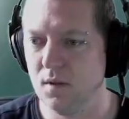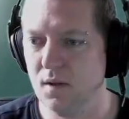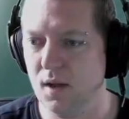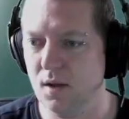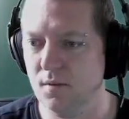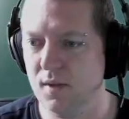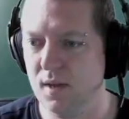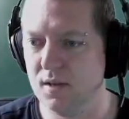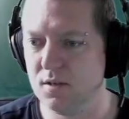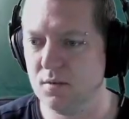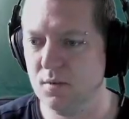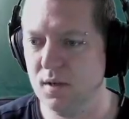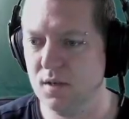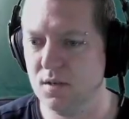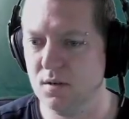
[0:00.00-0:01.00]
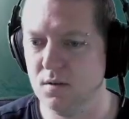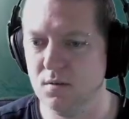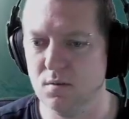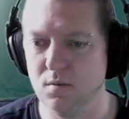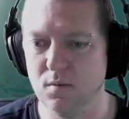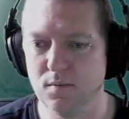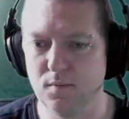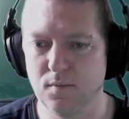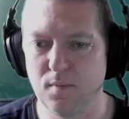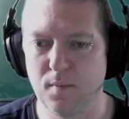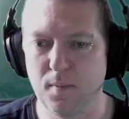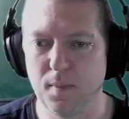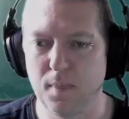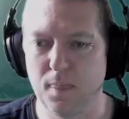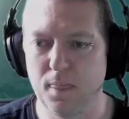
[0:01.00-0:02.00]
Oh, yes, we do.
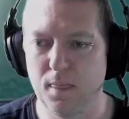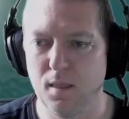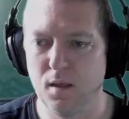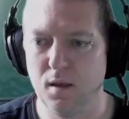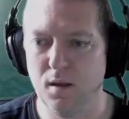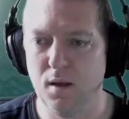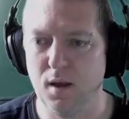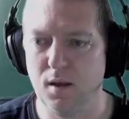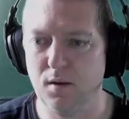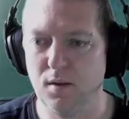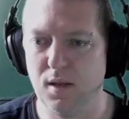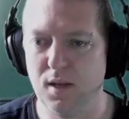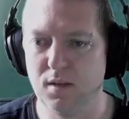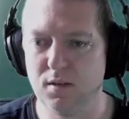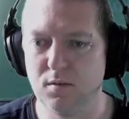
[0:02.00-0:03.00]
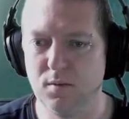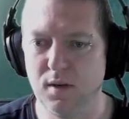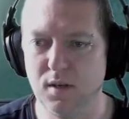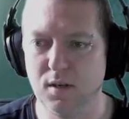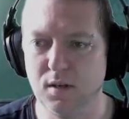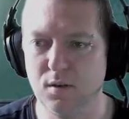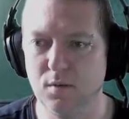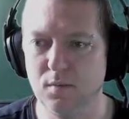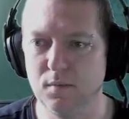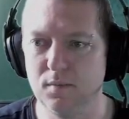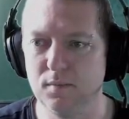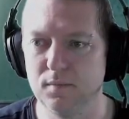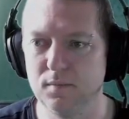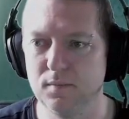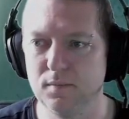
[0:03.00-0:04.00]
Oh, yes, we do.
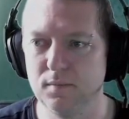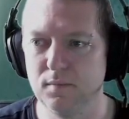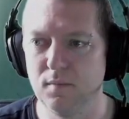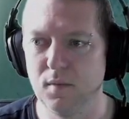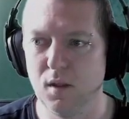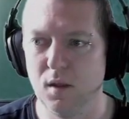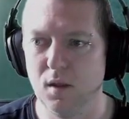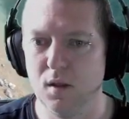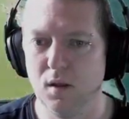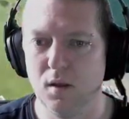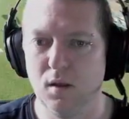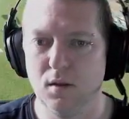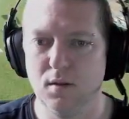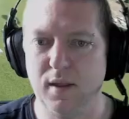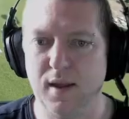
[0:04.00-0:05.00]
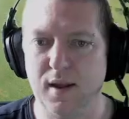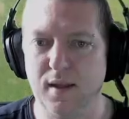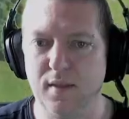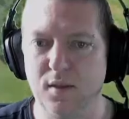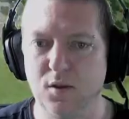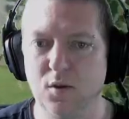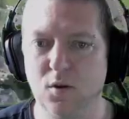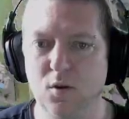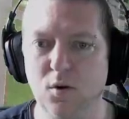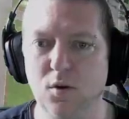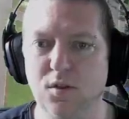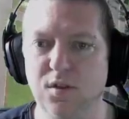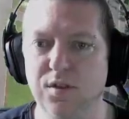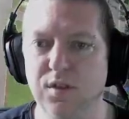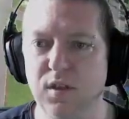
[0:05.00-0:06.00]
Now, the
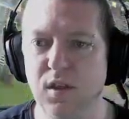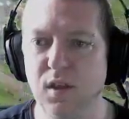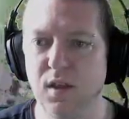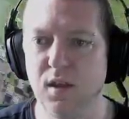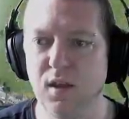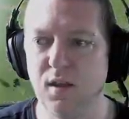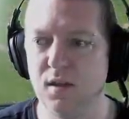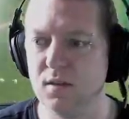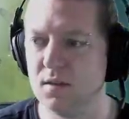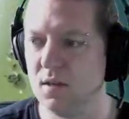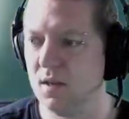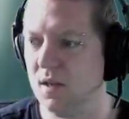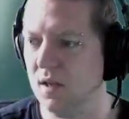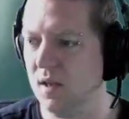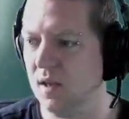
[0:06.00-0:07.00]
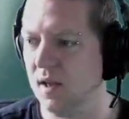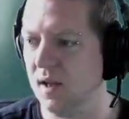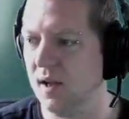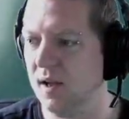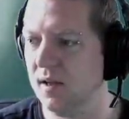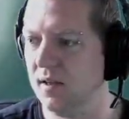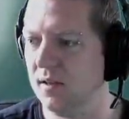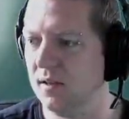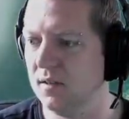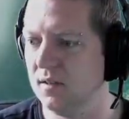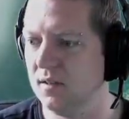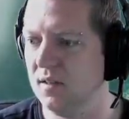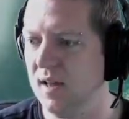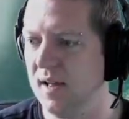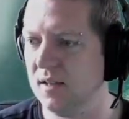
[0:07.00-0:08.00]
good thing is here
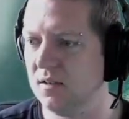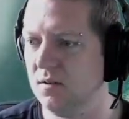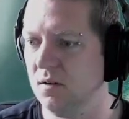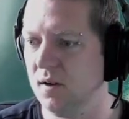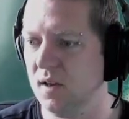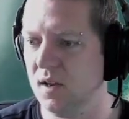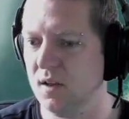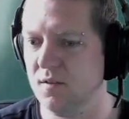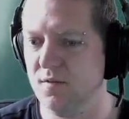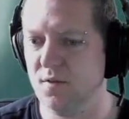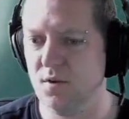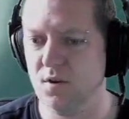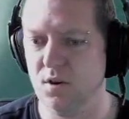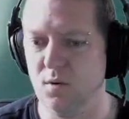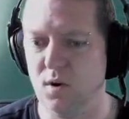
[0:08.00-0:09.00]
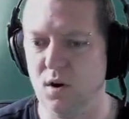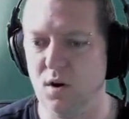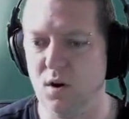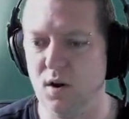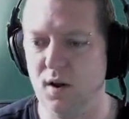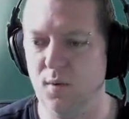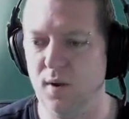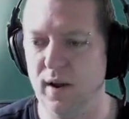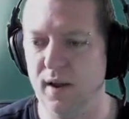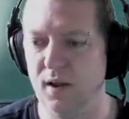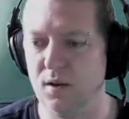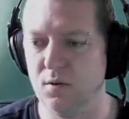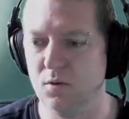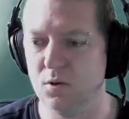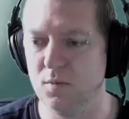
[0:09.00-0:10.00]
is that's not going to convert into a highway and
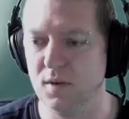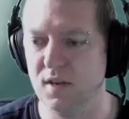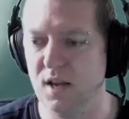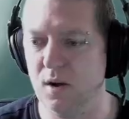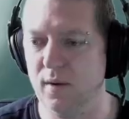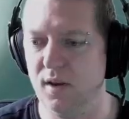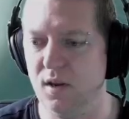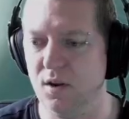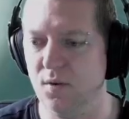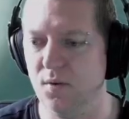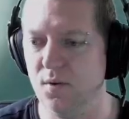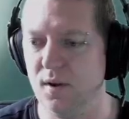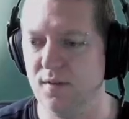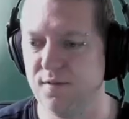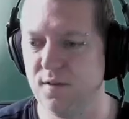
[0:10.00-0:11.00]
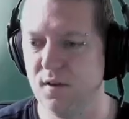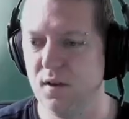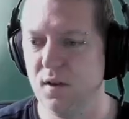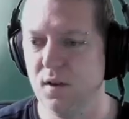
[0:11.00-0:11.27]
cause me no end of grief.